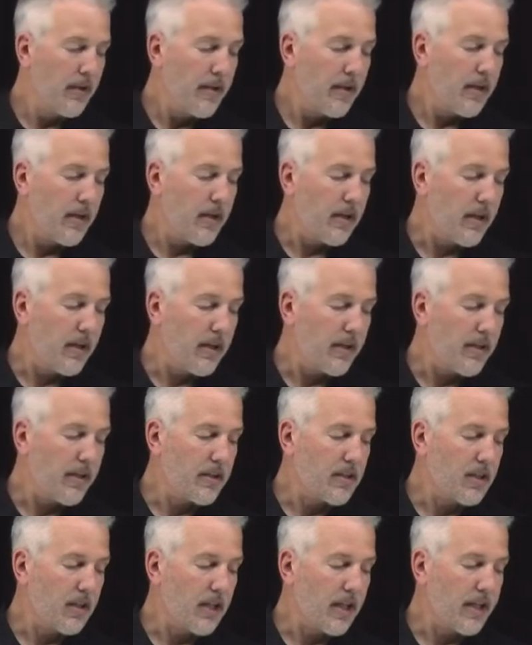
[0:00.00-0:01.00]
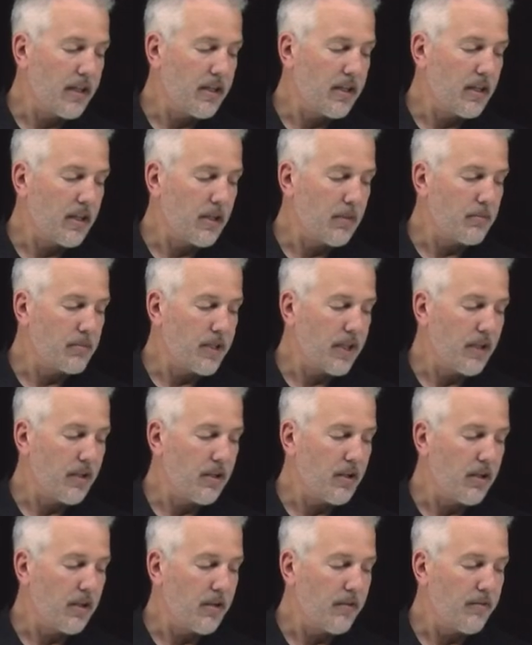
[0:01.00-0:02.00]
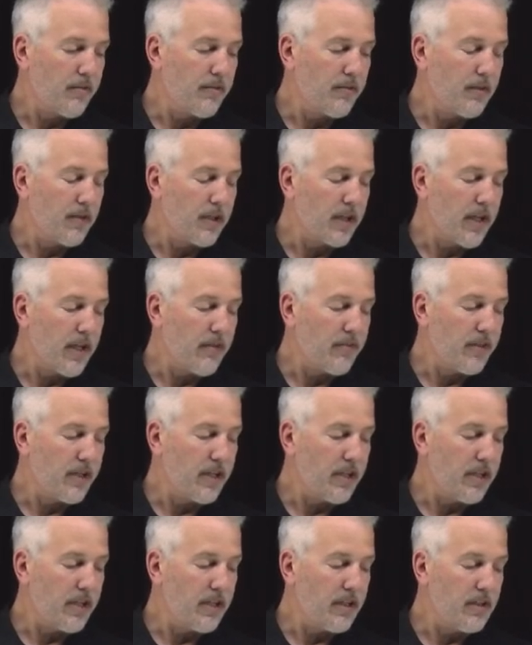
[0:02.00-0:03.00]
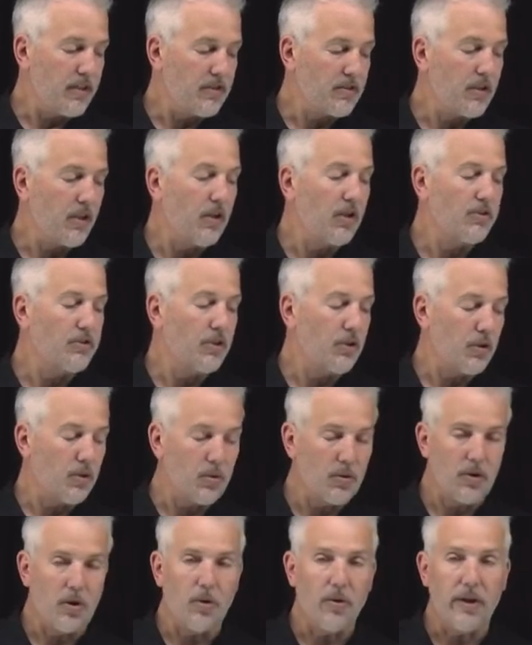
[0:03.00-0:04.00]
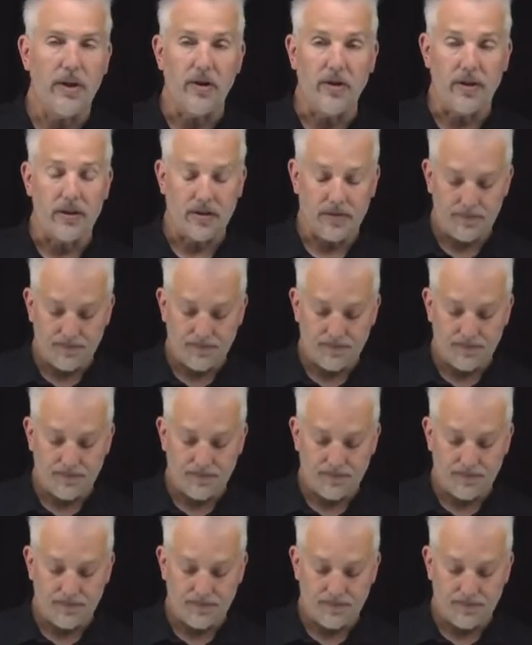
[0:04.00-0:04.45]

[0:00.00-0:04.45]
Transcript: uh, that the light that comes out of the cavity is also coherent.